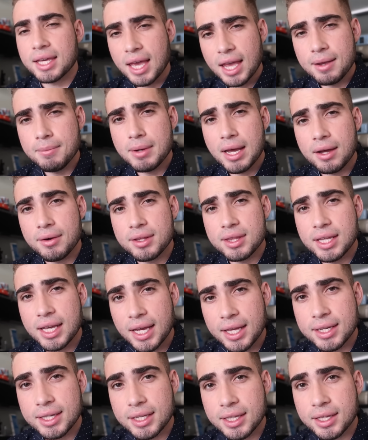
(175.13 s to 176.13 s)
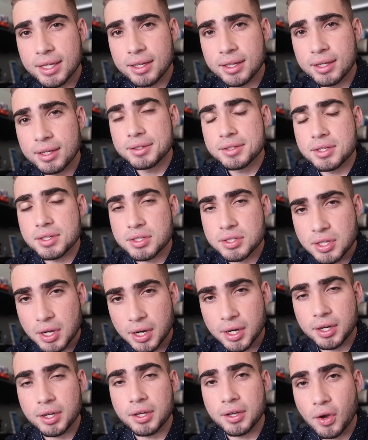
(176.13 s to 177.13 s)
came down to the idea to
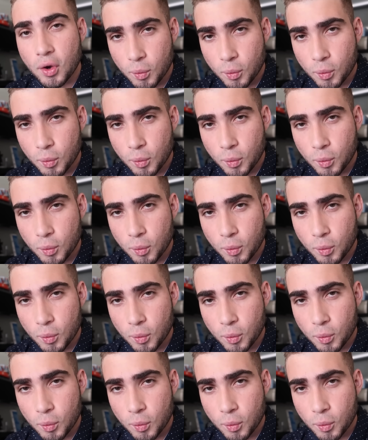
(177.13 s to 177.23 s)
start